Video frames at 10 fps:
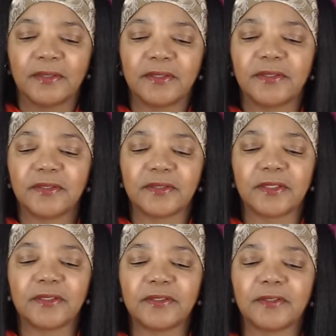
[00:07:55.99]
You just
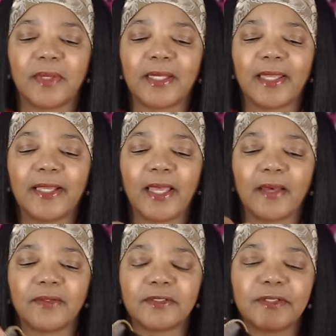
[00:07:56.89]
unzip. I like
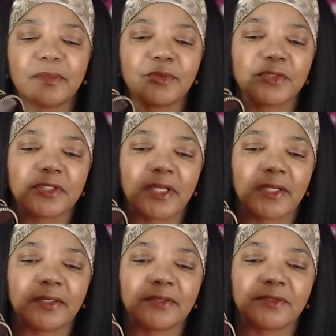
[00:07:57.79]
how it's
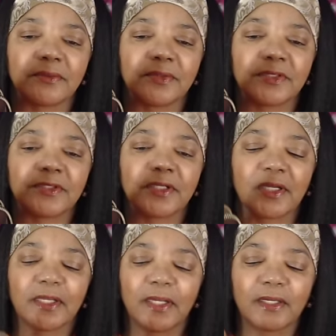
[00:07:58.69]
double-sided, so one
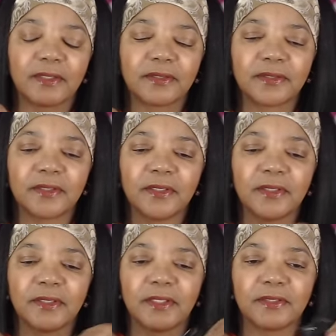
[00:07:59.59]
side has
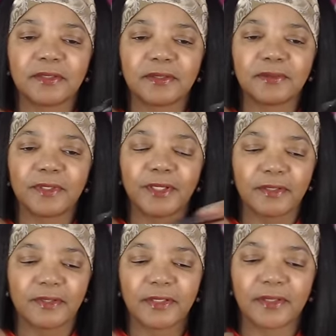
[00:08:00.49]
has a little
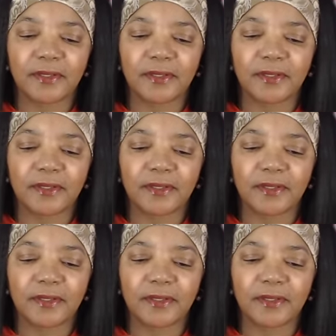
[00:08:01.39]
carry